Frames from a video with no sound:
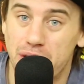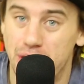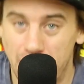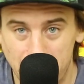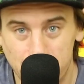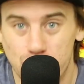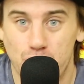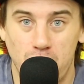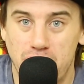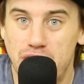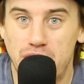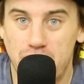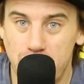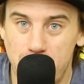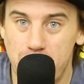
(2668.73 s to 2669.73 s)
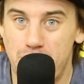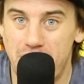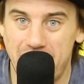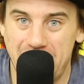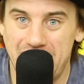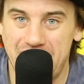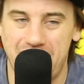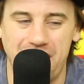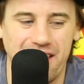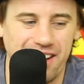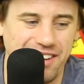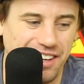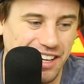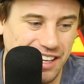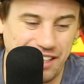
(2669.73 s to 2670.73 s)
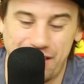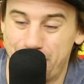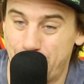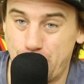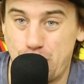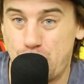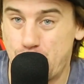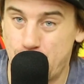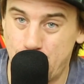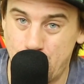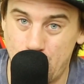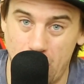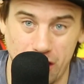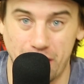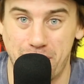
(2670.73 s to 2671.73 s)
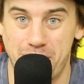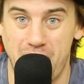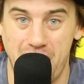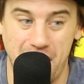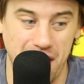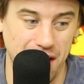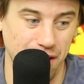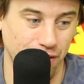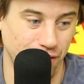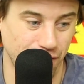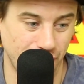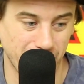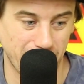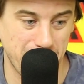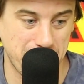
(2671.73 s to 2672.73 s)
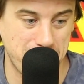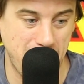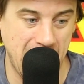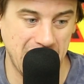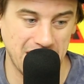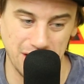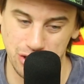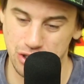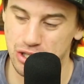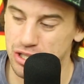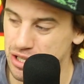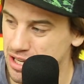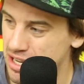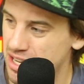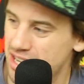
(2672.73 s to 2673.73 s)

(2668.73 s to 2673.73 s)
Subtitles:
Catch 22, buddy. Suck my fucking penis.